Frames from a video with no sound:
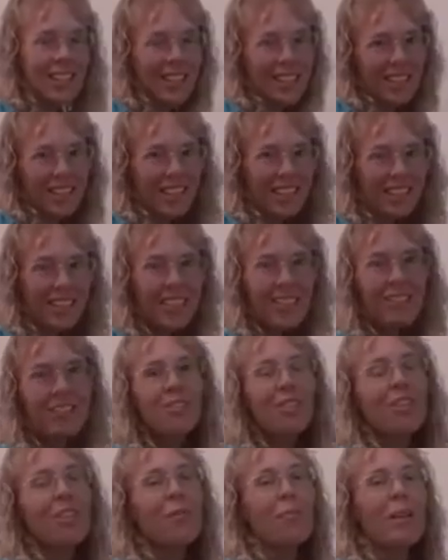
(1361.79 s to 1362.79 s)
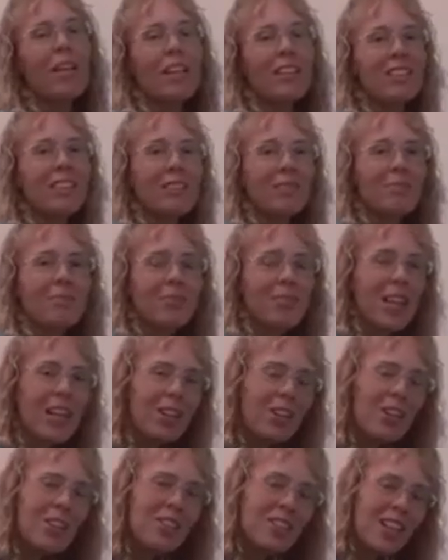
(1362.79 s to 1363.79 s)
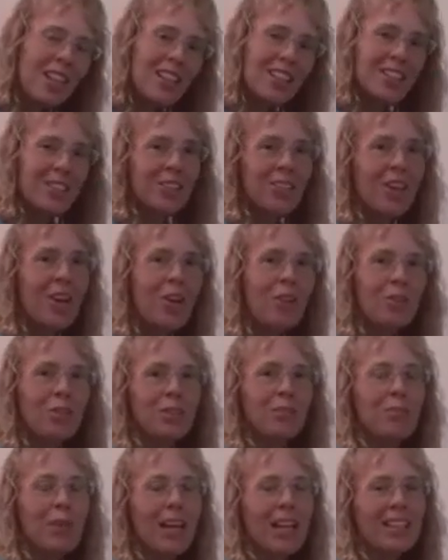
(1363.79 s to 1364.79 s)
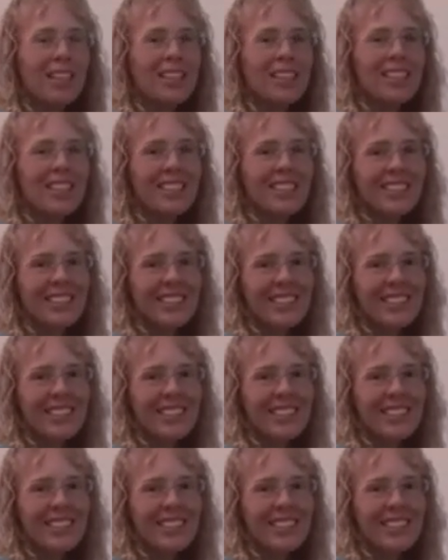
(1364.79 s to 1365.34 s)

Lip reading: And that's it for the melody. Now go try it on your own and practice.